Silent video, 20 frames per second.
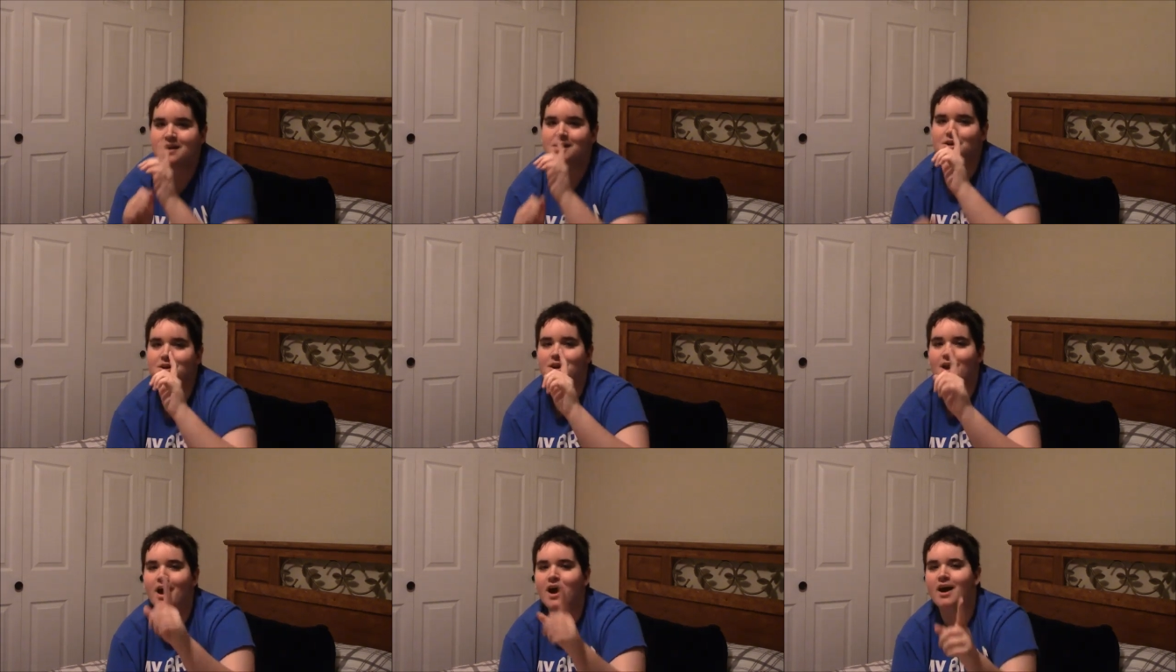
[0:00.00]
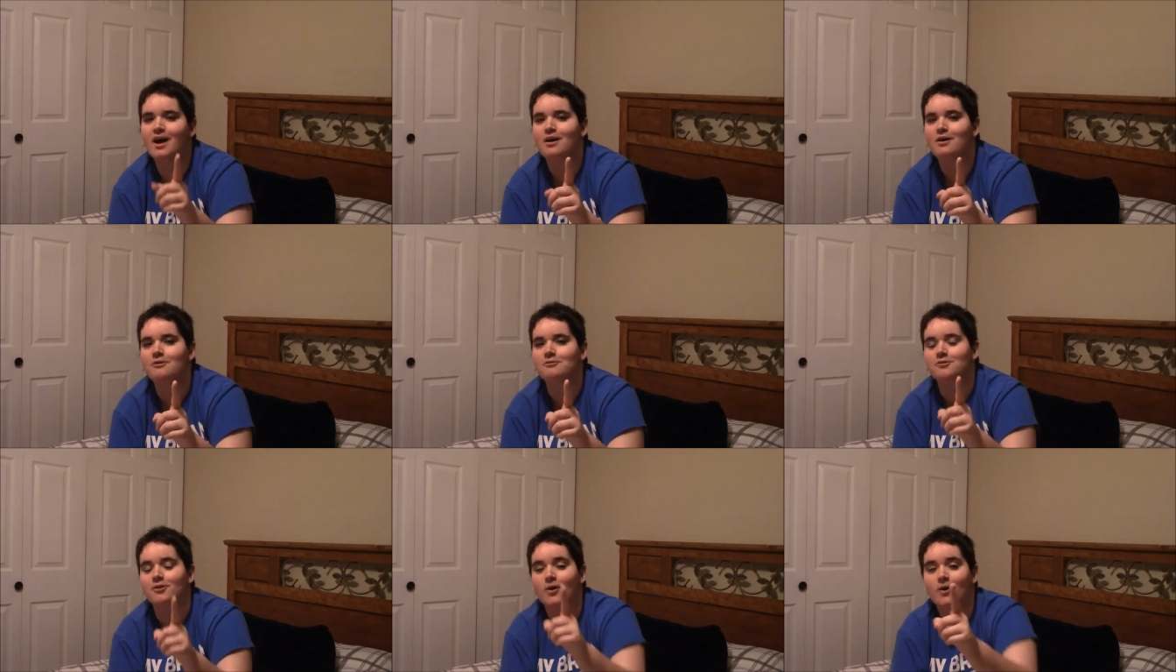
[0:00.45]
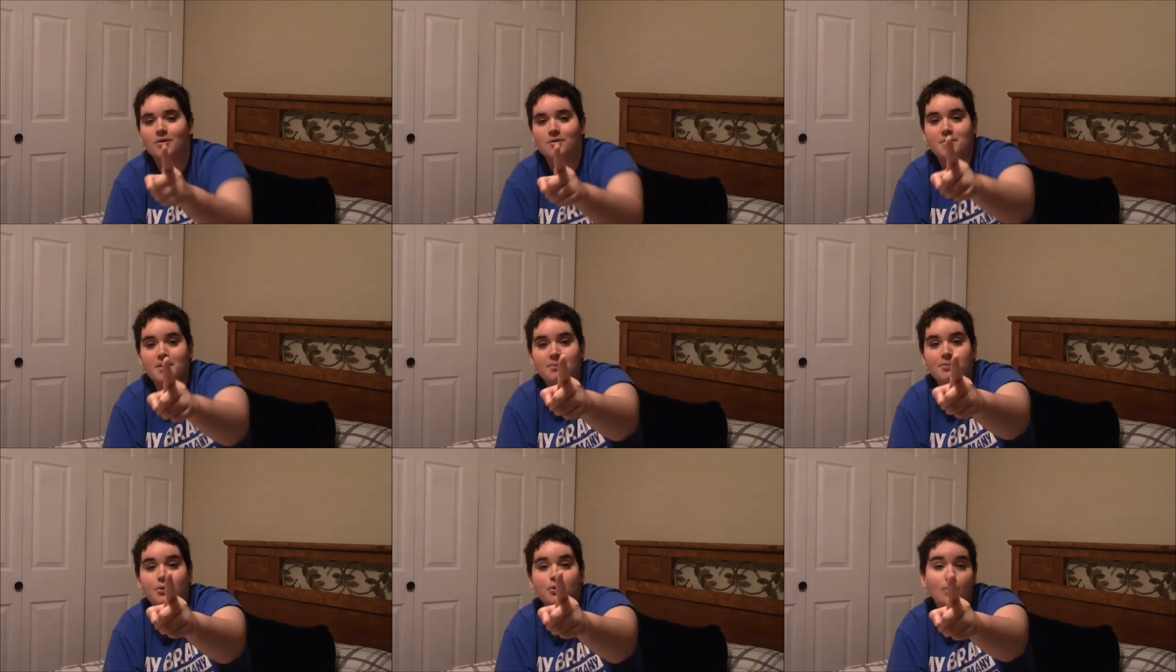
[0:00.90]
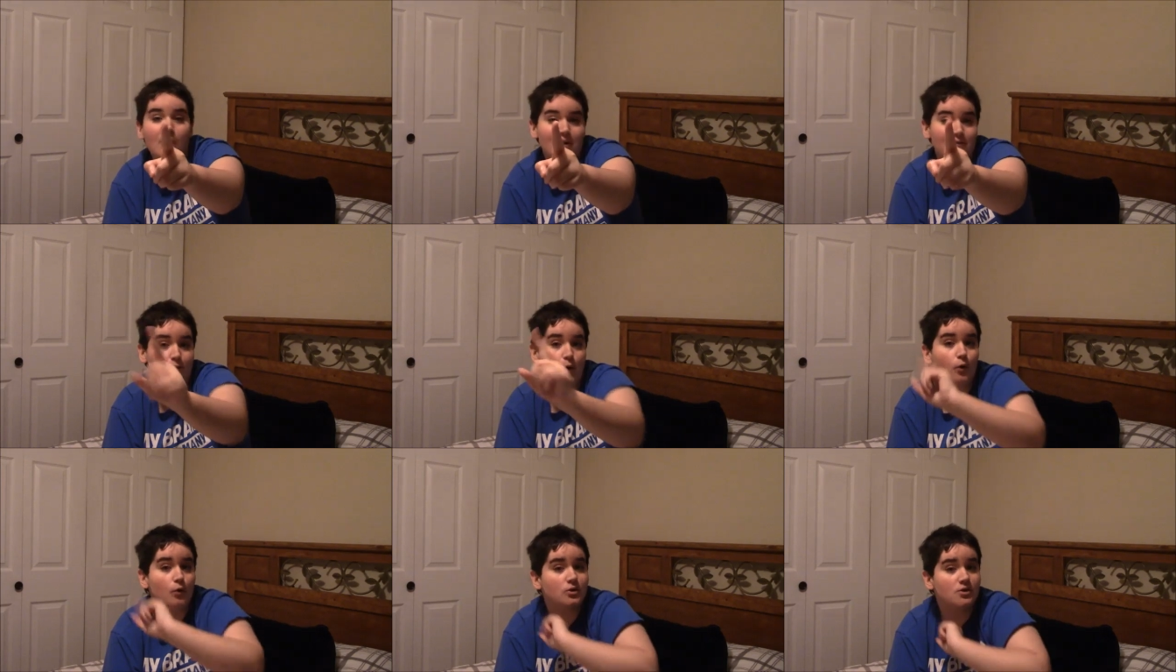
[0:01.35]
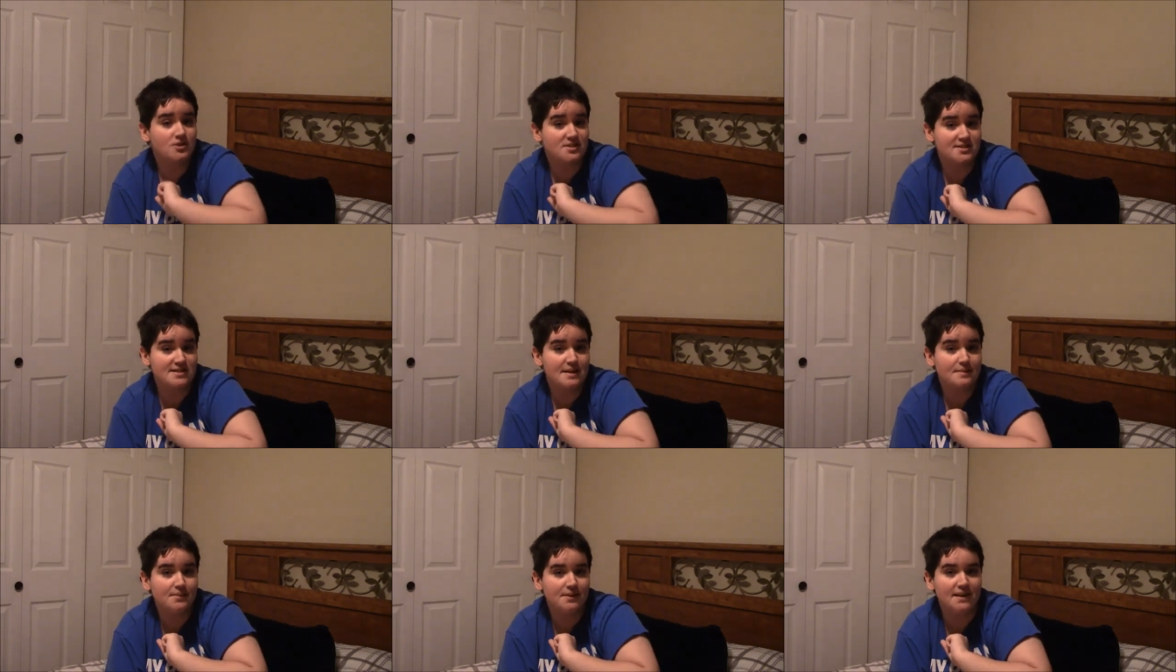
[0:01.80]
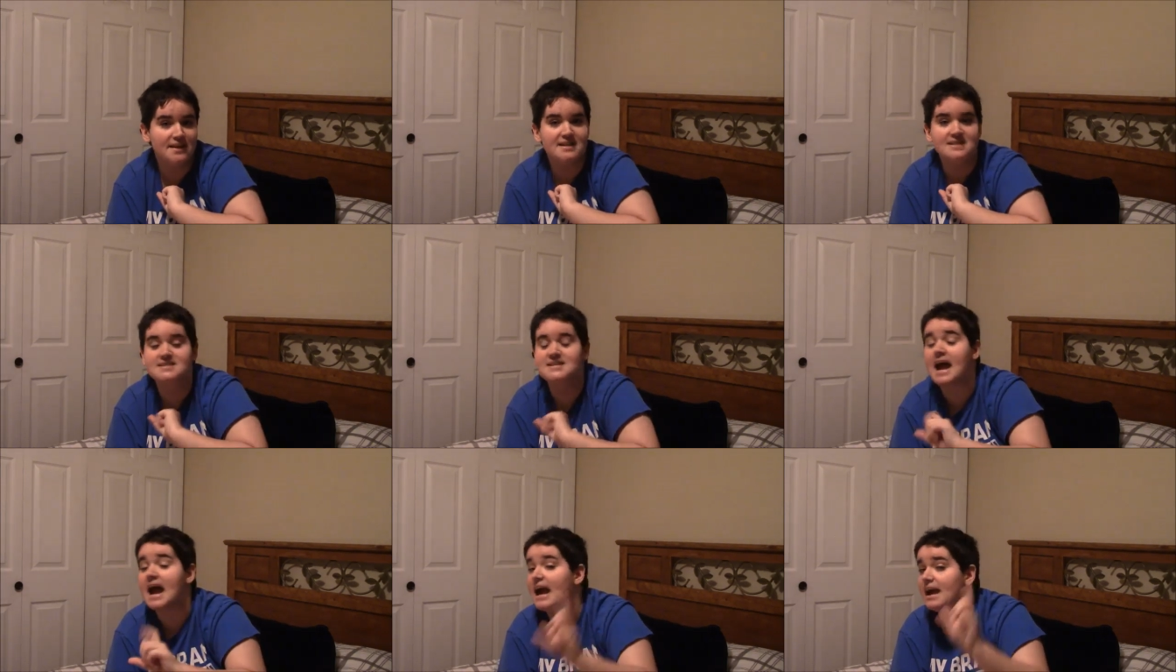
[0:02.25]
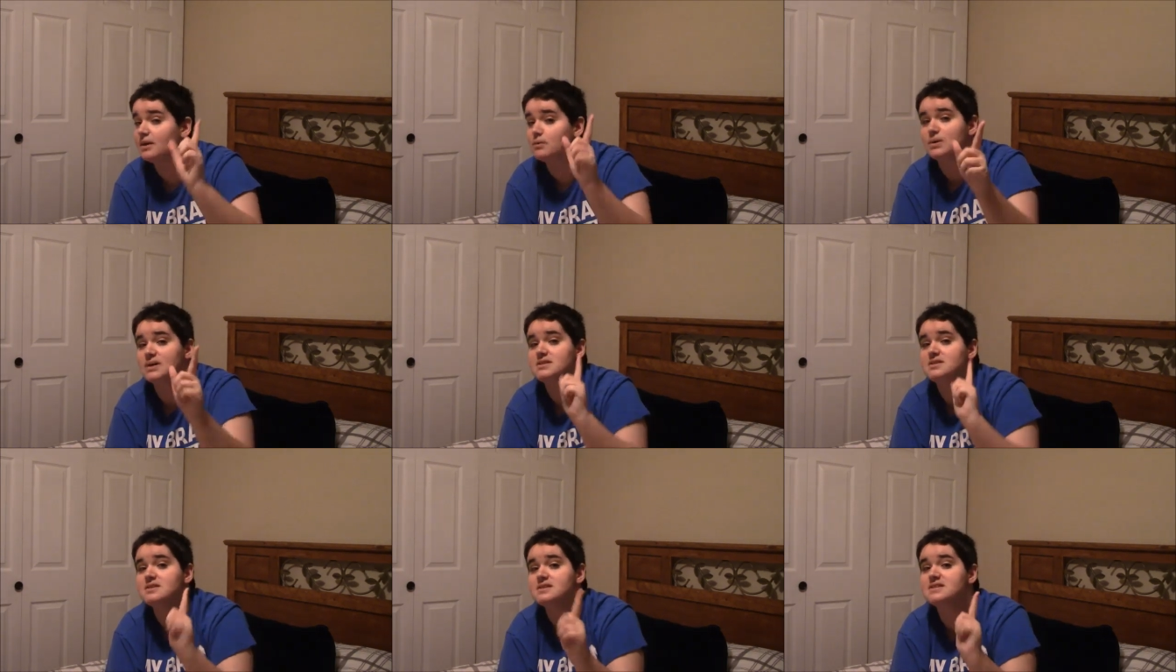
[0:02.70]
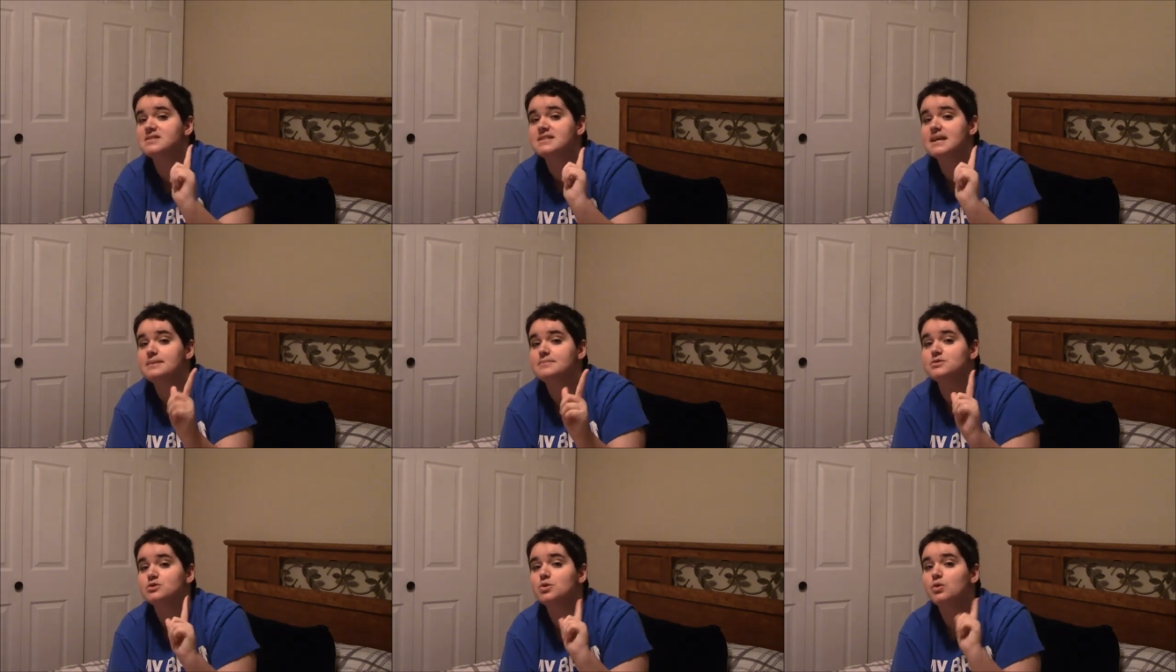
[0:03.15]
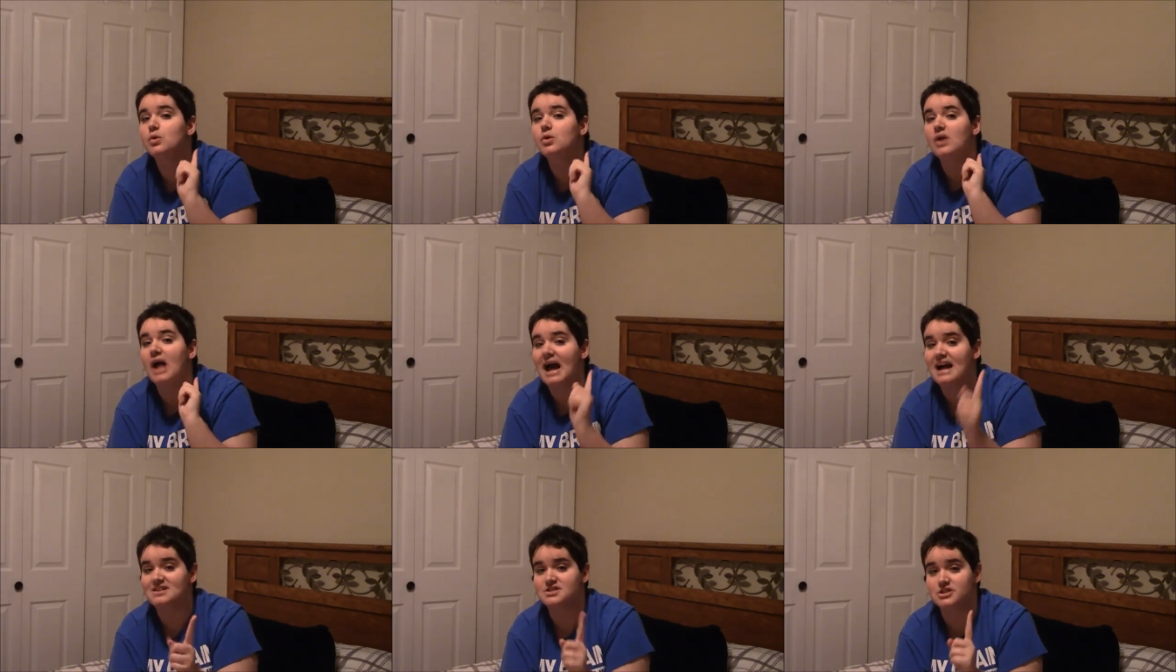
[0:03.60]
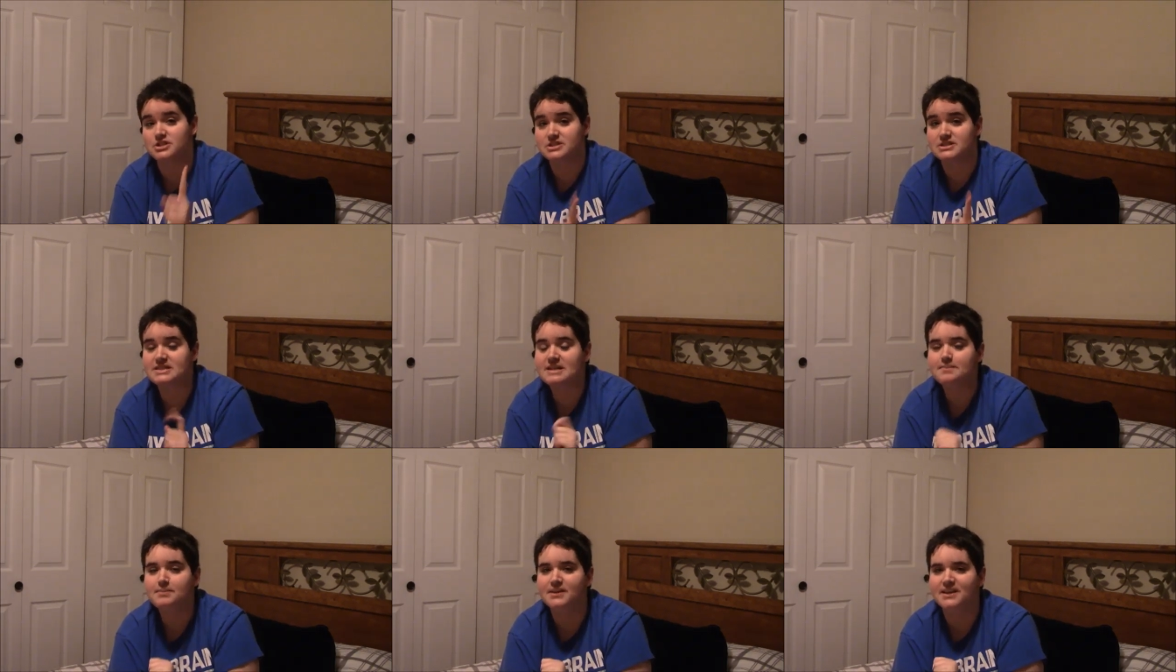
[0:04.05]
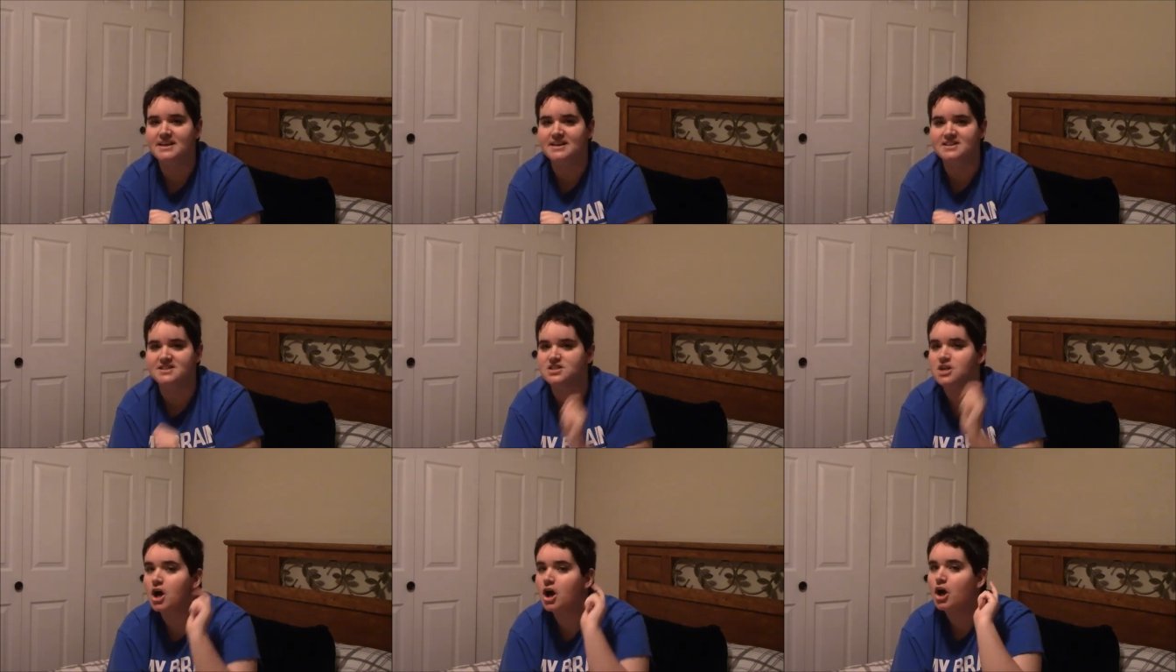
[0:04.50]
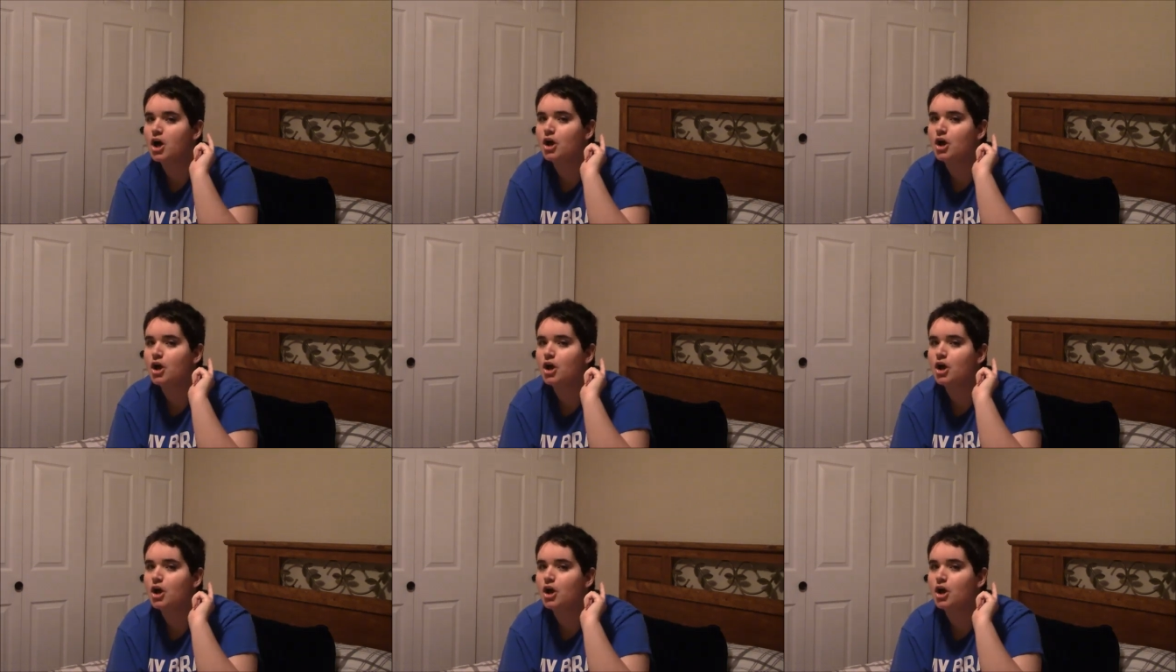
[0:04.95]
Now, for all the people who have older siblings and went to the same school as your siblings,